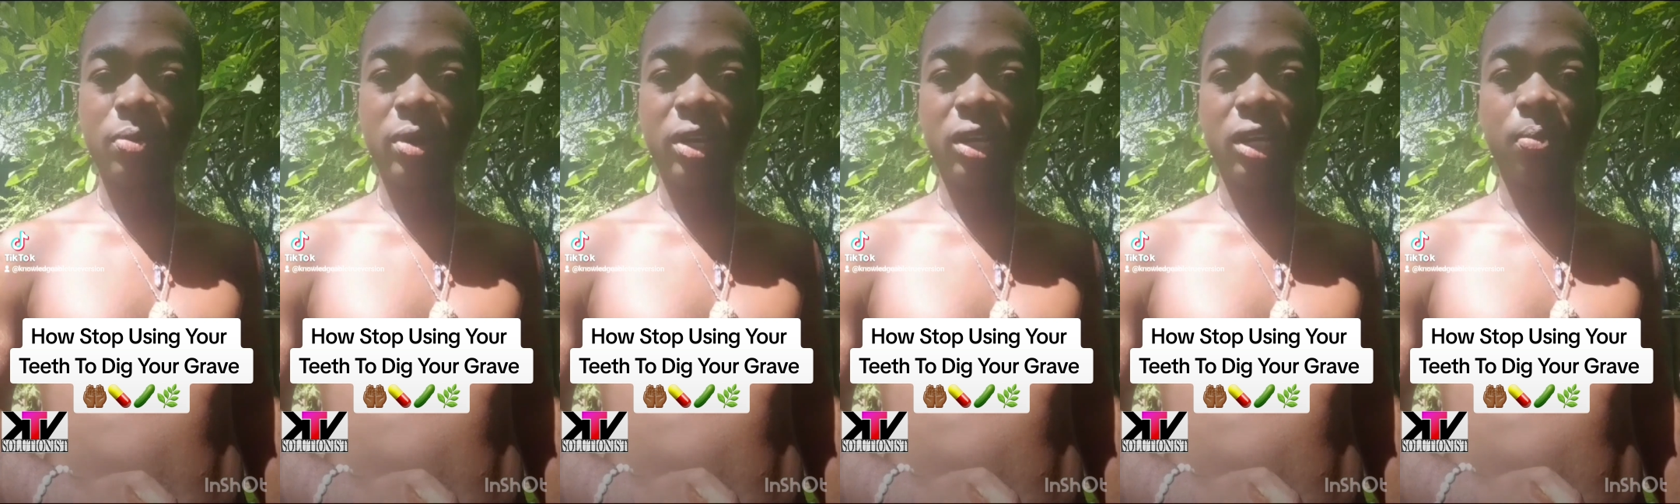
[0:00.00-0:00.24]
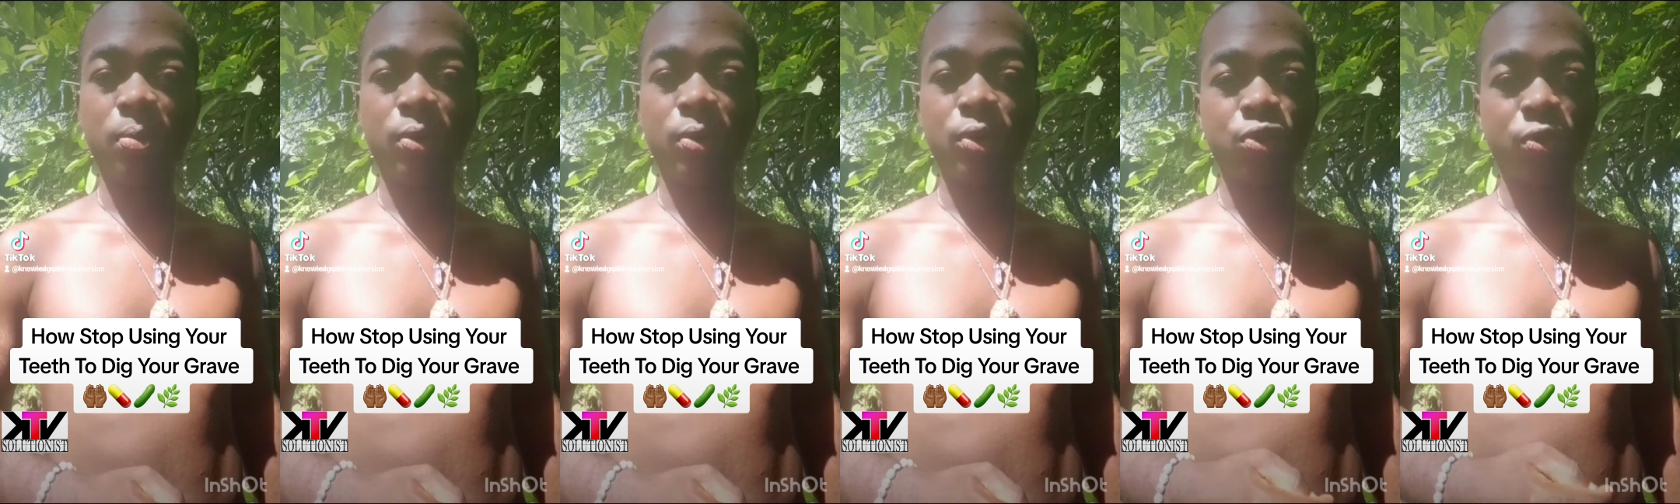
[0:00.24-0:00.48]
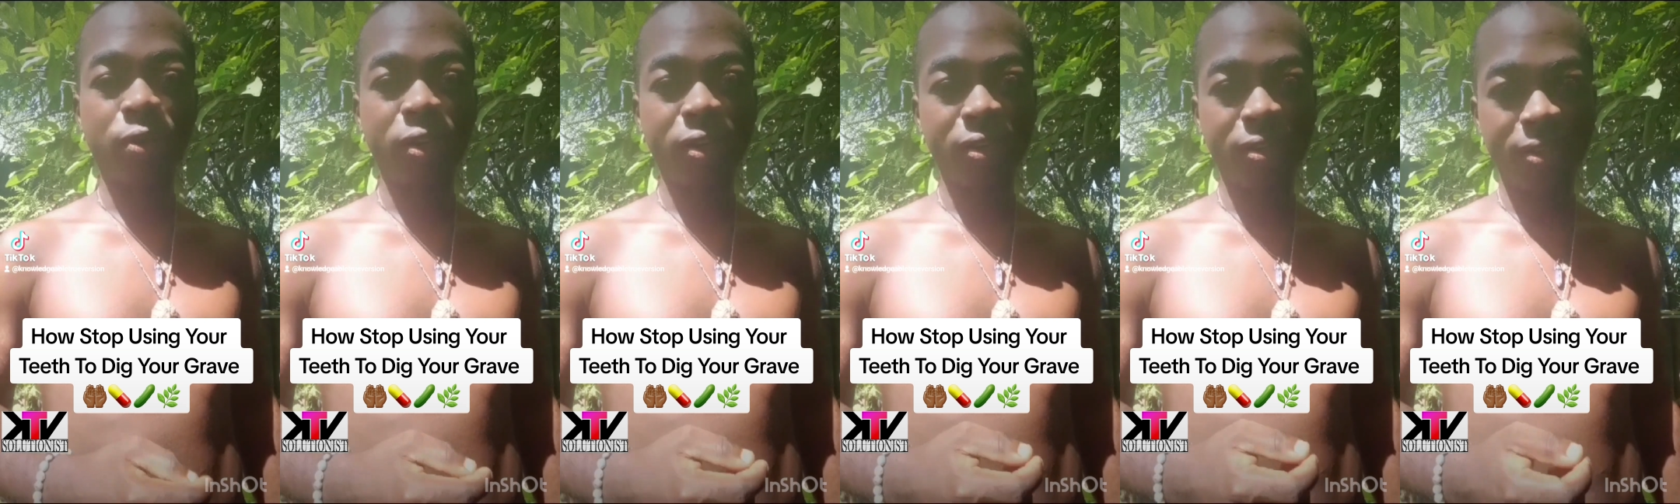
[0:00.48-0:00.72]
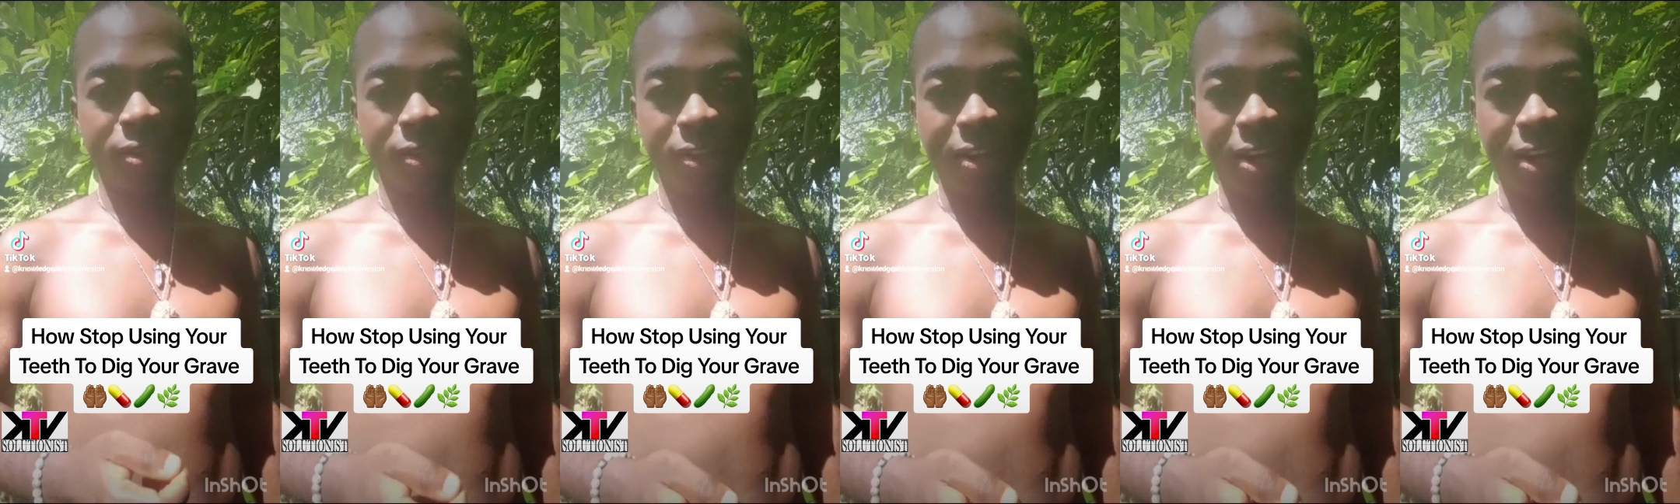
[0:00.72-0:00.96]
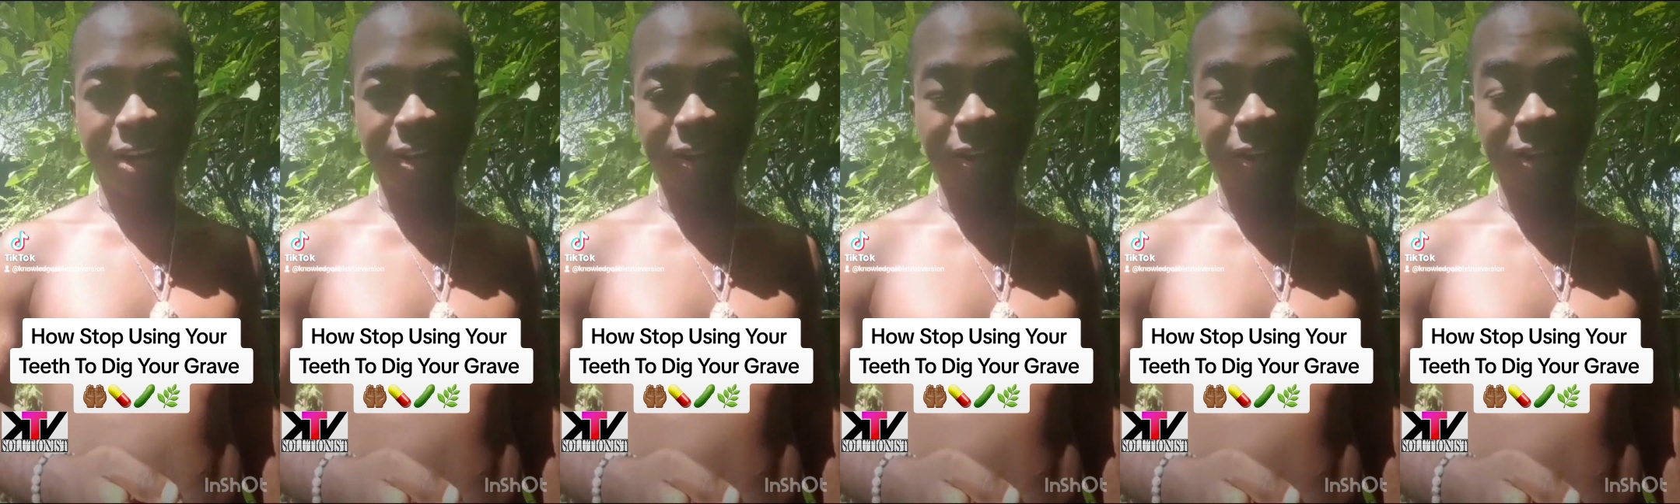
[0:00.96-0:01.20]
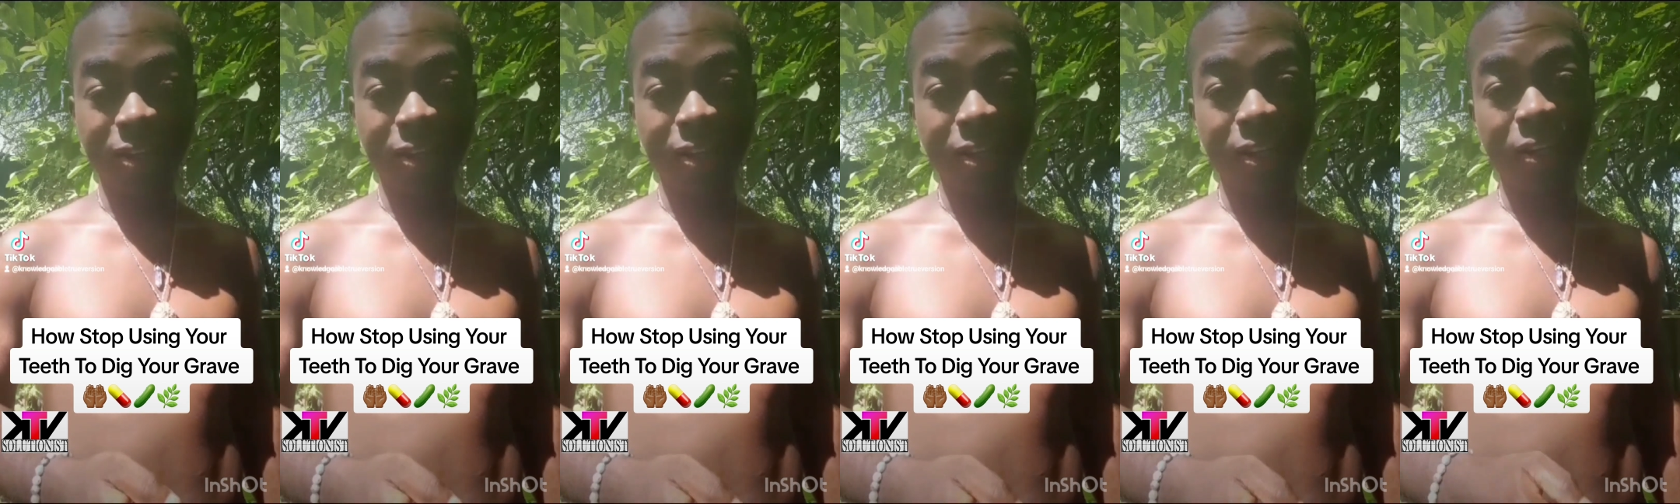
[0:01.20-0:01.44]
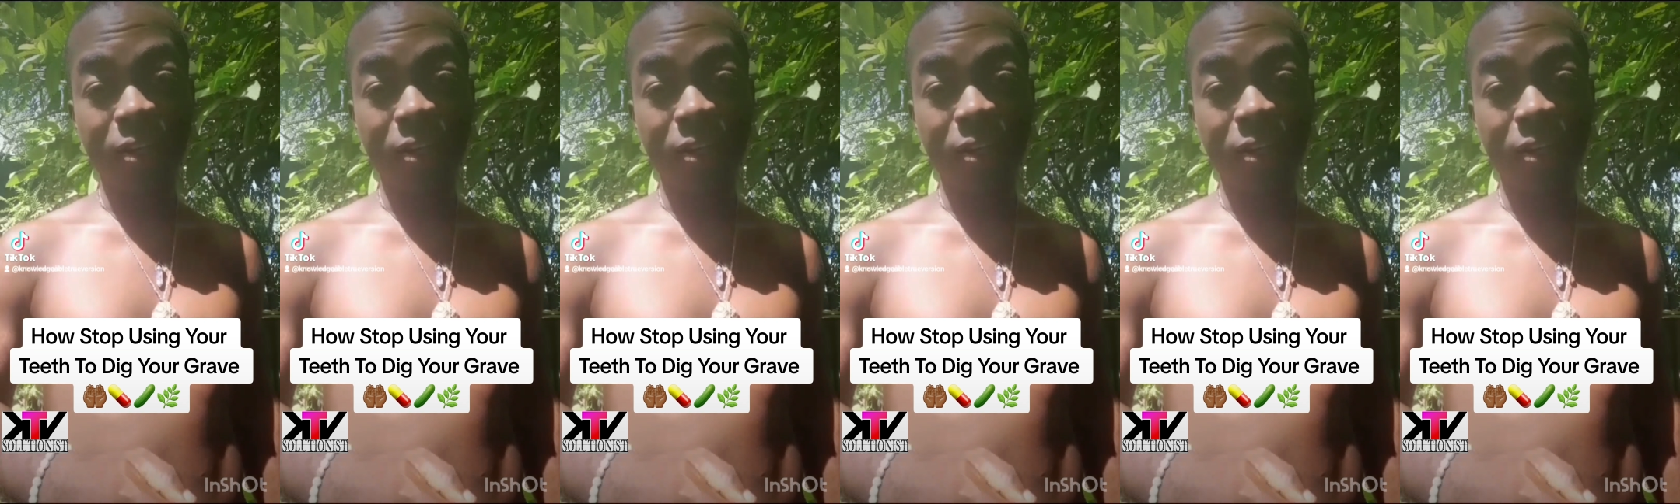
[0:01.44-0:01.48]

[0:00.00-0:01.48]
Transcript: my name is Creston Anglin,